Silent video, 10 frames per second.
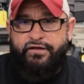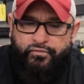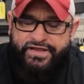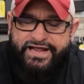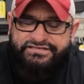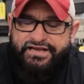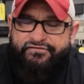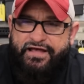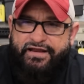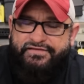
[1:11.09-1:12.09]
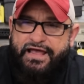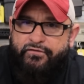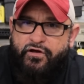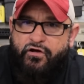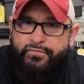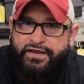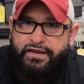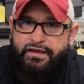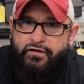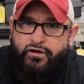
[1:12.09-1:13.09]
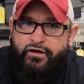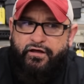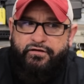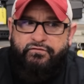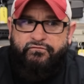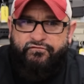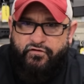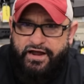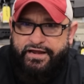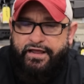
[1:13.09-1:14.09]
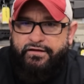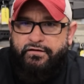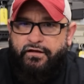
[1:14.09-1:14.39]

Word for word: The ATF had a town hall meeting on Friday,